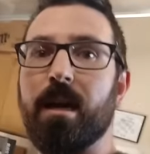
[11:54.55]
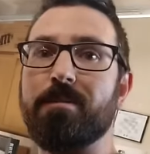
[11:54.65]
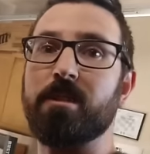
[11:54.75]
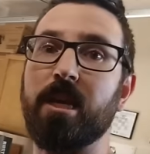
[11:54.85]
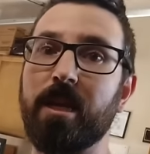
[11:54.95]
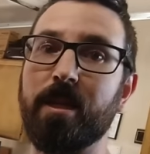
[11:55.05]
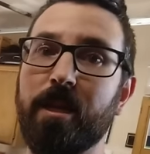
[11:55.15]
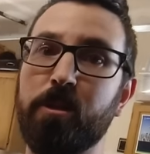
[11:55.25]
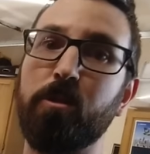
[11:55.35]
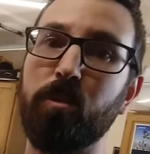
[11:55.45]
I have to say that
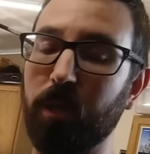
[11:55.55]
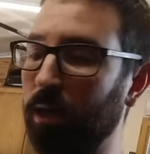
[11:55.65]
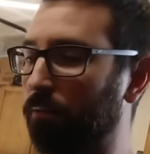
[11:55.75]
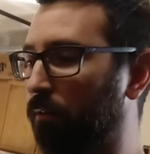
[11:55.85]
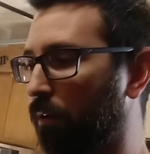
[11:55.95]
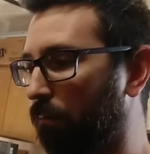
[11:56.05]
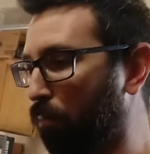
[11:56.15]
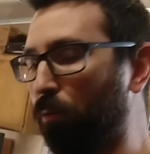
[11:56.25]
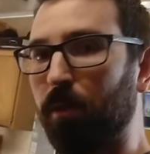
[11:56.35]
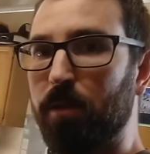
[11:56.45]
I do love
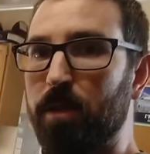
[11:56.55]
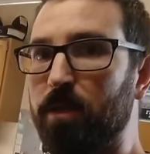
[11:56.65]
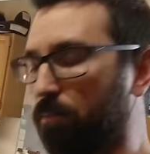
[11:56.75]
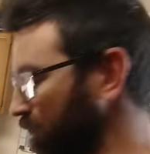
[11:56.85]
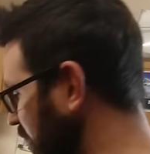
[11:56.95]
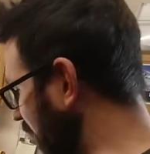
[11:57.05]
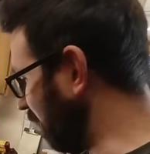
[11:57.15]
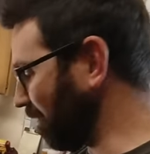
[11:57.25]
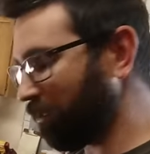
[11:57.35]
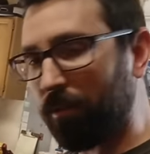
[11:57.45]
both of these
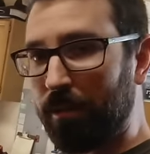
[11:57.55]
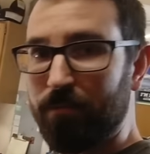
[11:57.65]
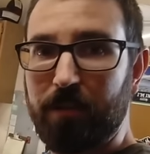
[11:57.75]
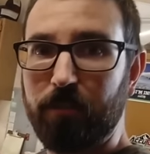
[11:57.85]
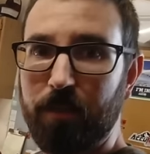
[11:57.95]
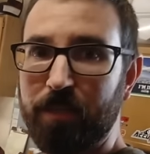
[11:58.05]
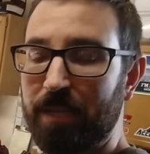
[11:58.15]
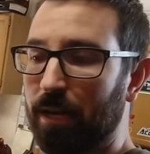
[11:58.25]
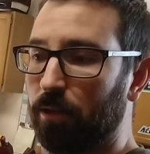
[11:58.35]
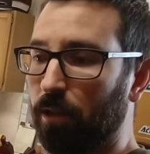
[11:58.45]
machines. They have never let me
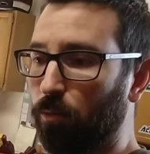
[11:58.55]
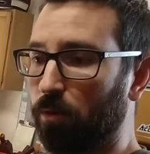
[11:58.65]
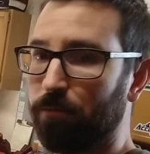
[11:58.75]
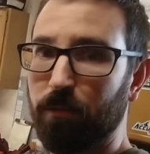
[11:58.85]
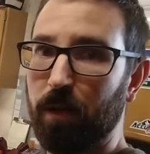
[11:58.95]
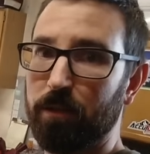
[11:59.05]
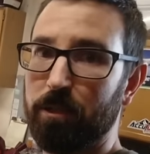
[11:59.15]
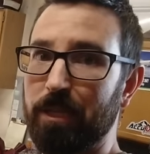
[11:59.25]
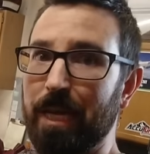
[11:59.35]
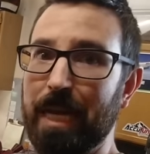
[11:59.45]
down. They work
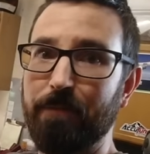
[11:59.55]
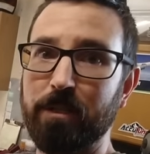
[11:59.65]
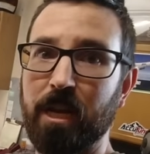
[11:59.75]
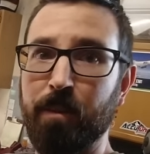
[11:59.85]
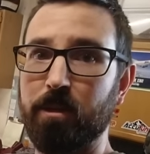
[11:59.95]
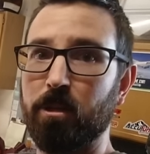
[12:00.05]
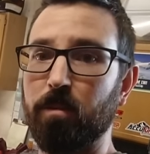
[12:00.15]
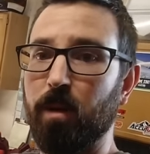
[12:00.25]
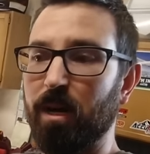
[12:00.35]
flawlessly every time I turn them